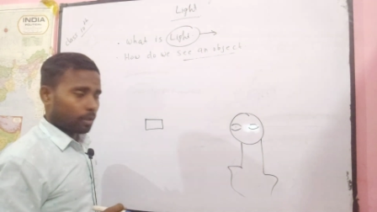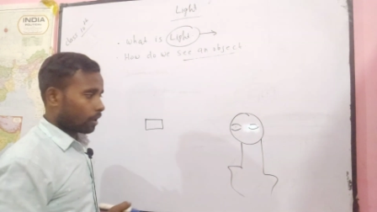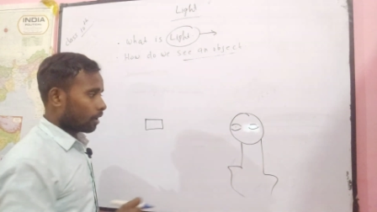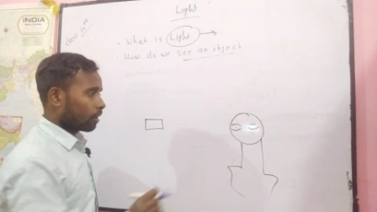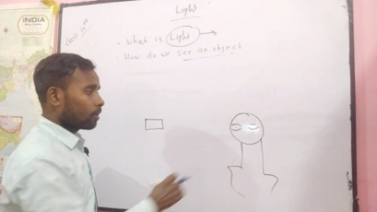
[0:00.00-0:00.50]

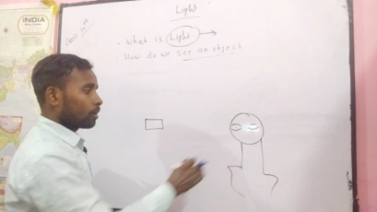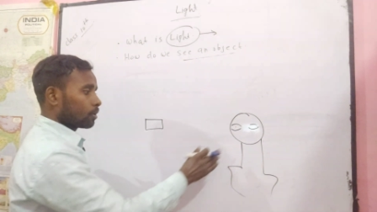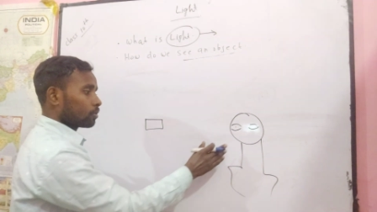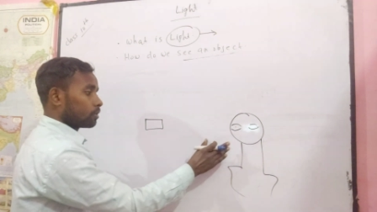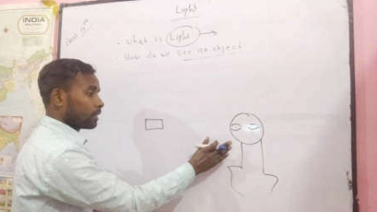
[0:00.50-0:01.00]
How
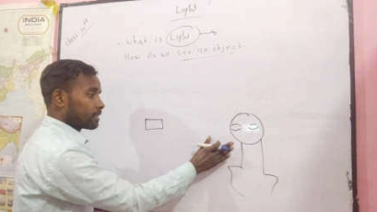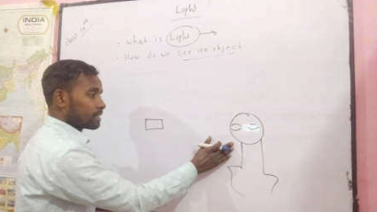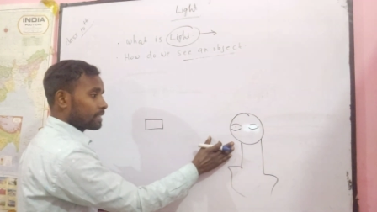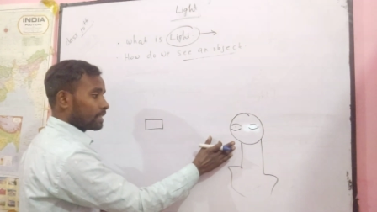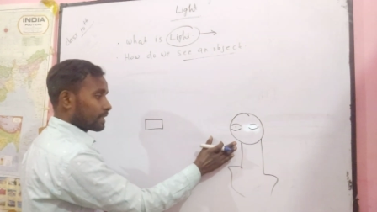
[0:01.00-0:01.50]

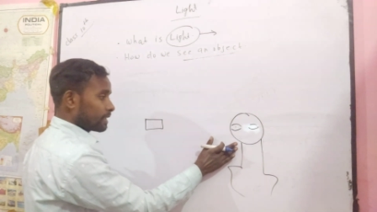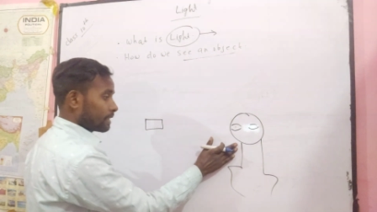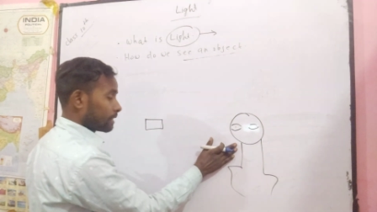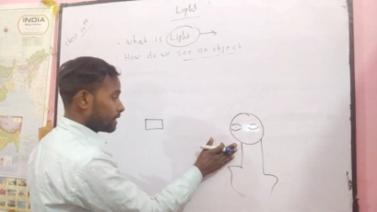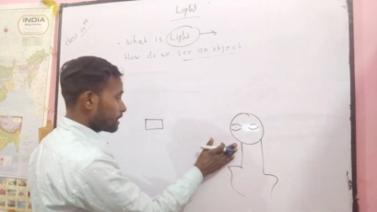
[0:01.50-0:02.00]
does
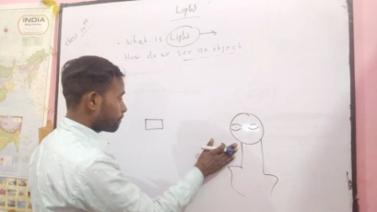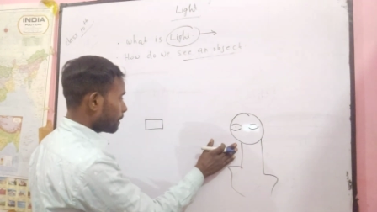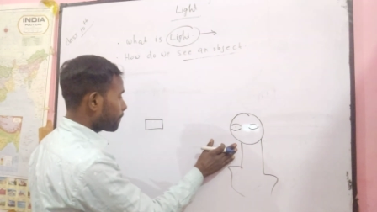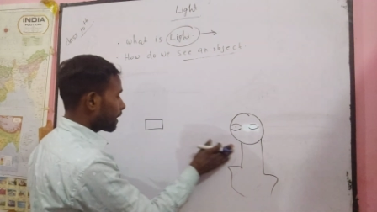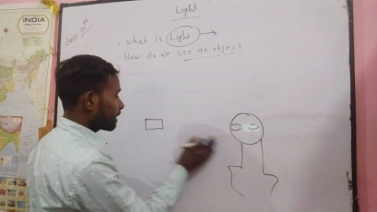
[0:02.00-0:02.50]
these
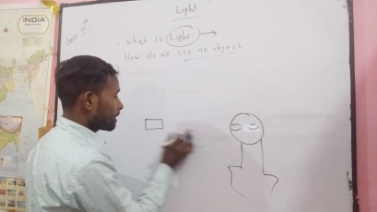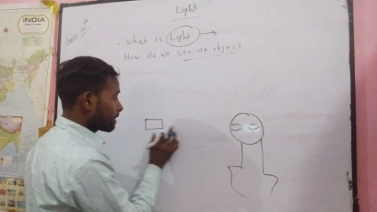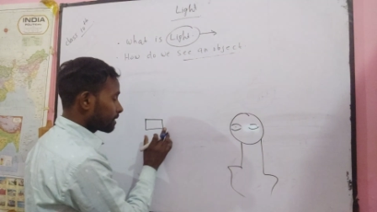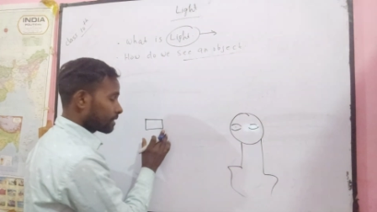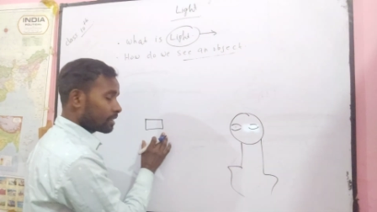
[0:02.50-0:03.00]
people
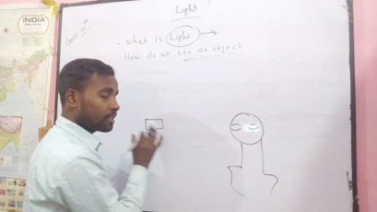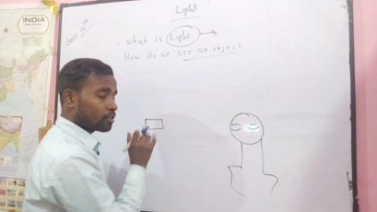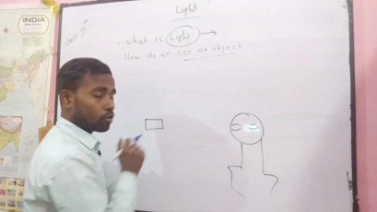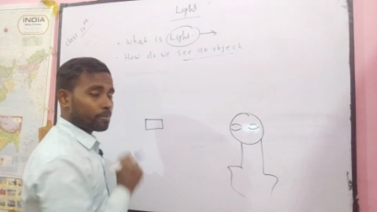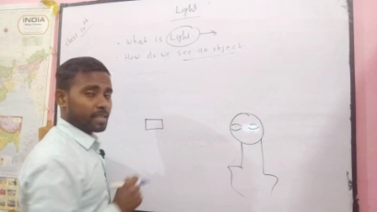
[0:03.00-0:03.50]
see
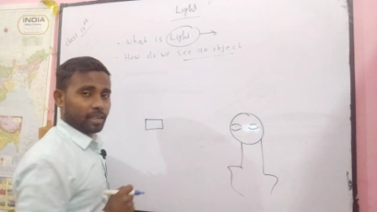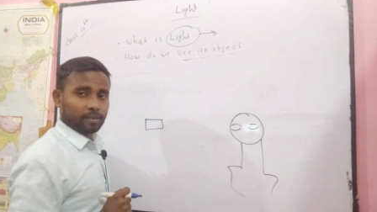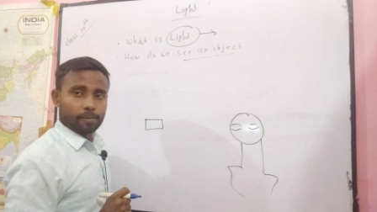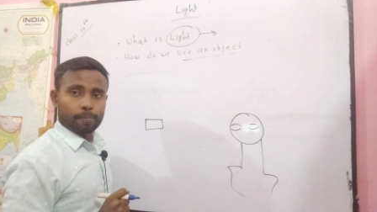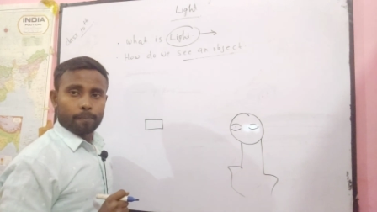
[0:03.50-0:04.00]
this
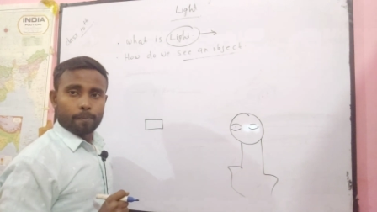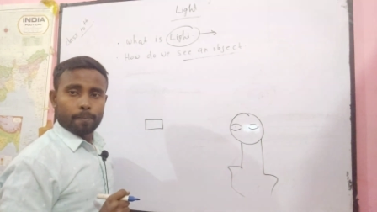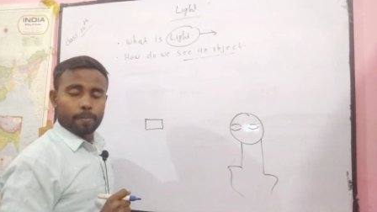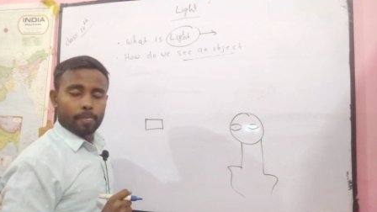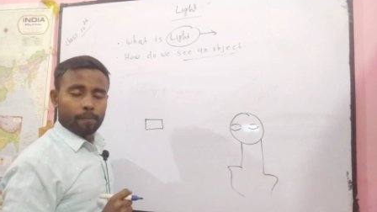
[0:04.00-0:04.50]
object?
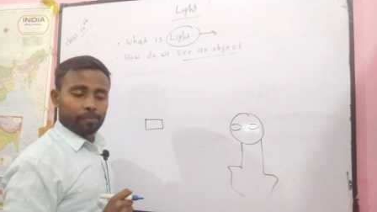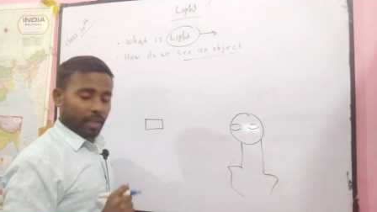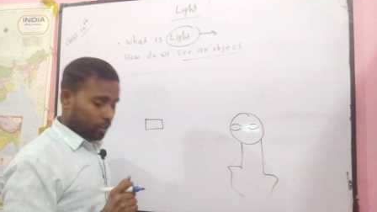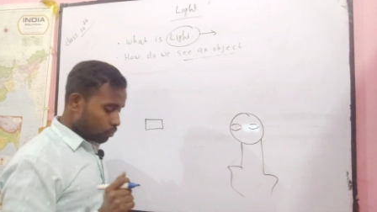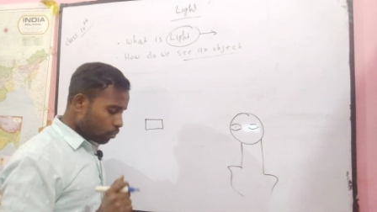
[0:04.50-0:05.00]

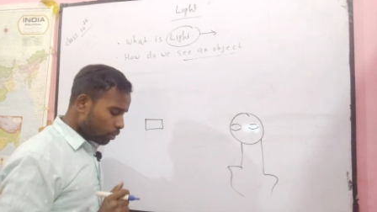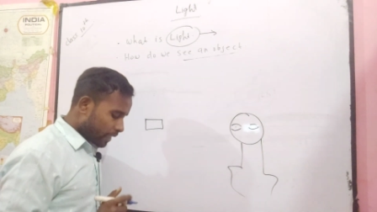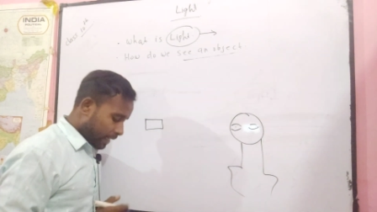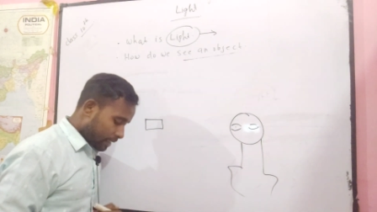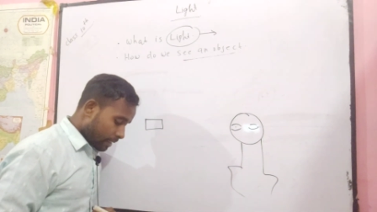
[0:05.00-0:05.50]
As you know
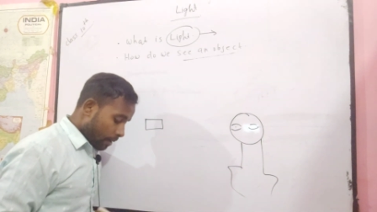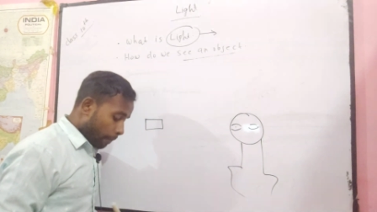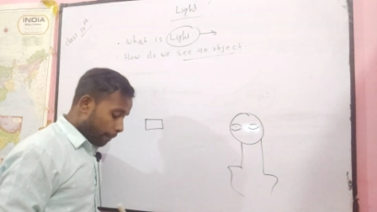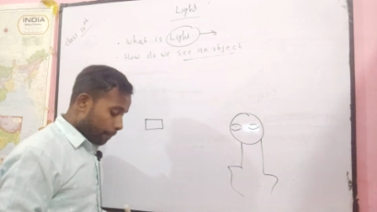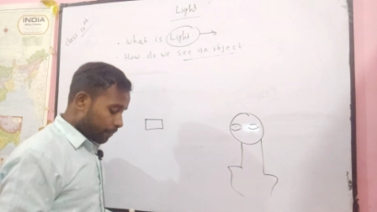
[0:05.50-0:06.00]
that
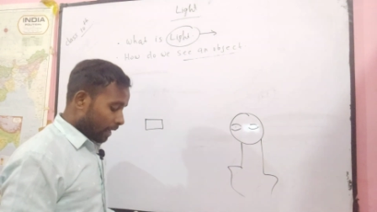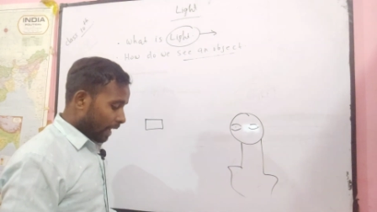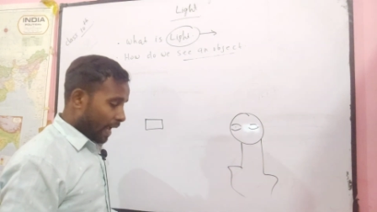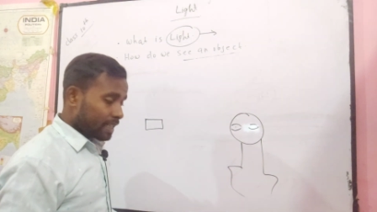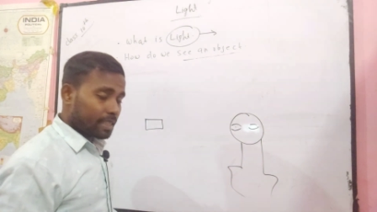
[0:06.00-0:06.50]

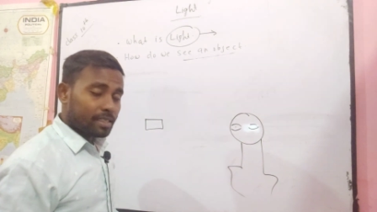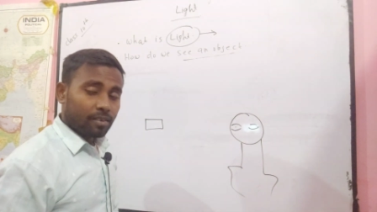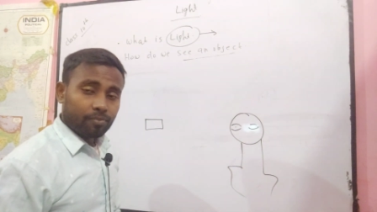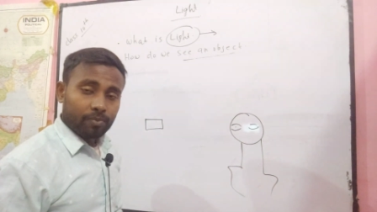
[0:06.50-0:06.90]
light is